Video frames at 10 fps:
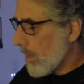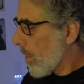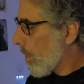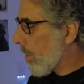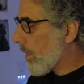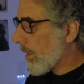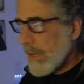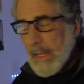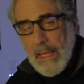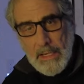Or
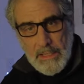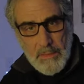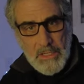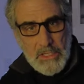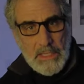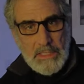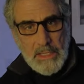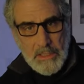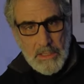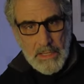in an image that's
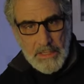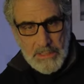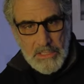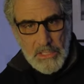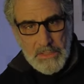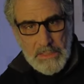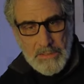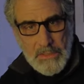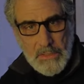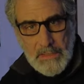done on a digital
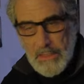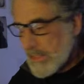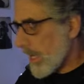sensor like this,